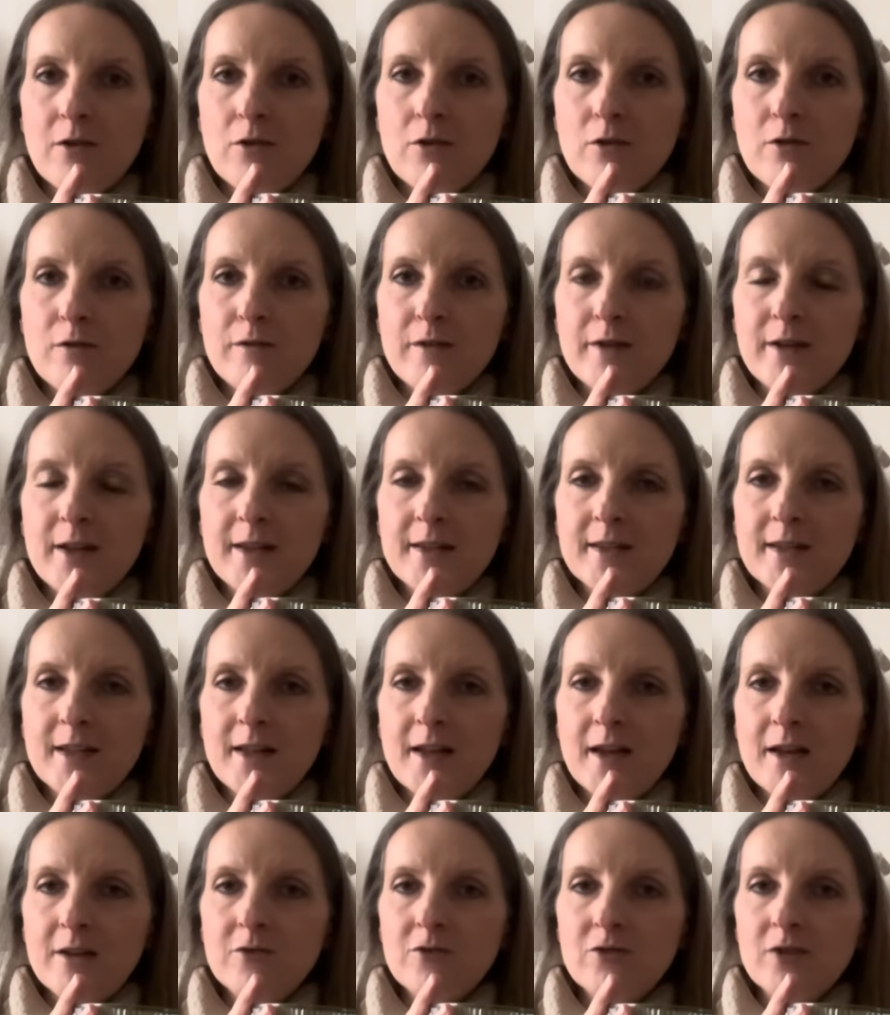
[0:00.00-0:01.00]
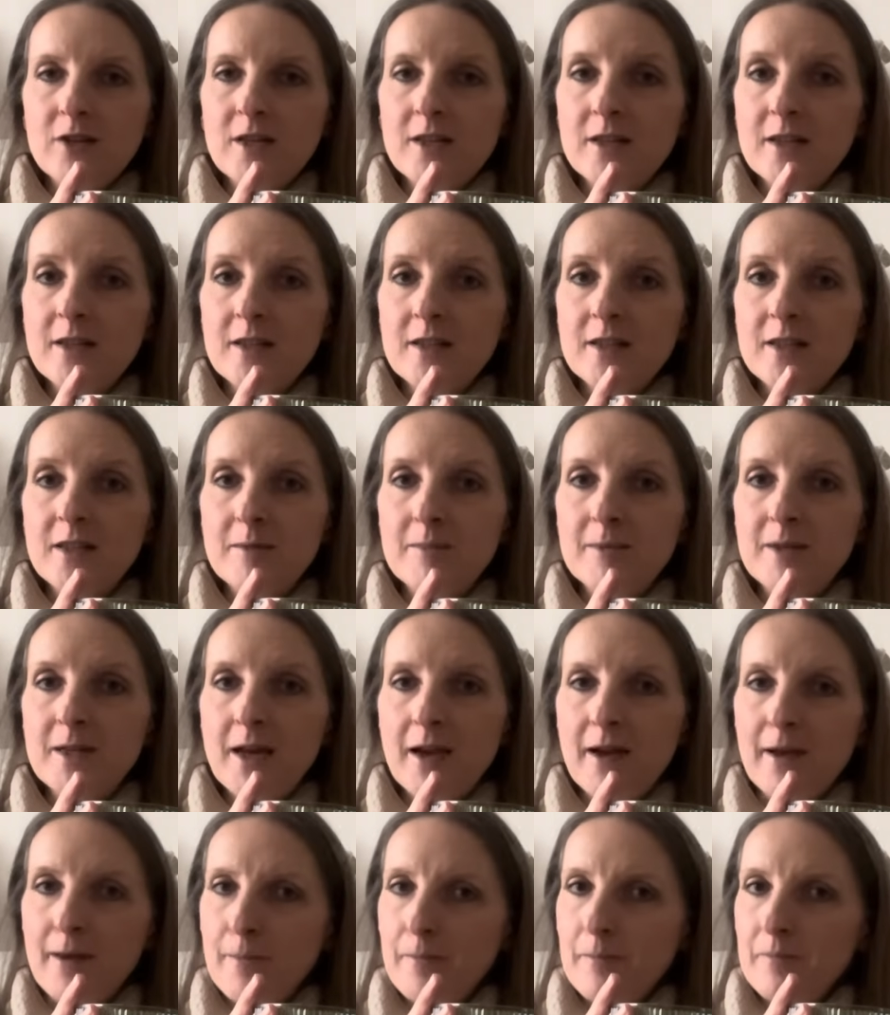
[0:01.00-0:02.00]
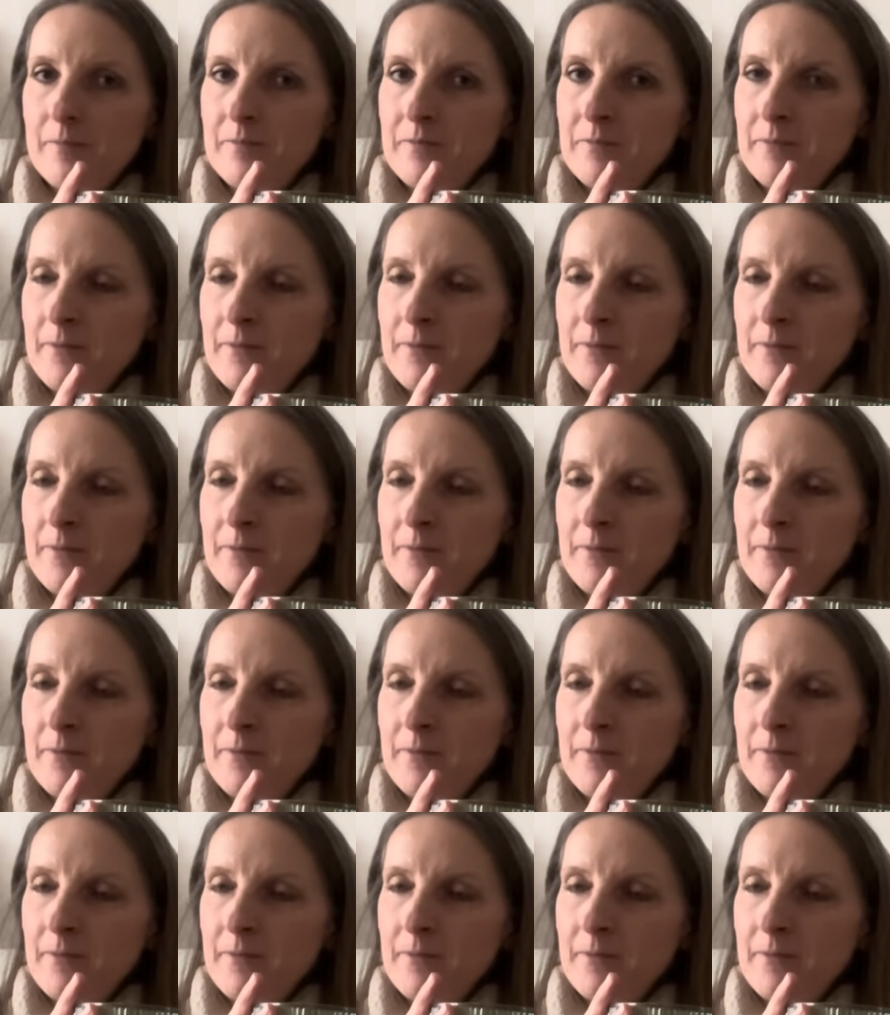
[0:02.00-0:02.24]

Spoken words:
of knitting and reading at the same time.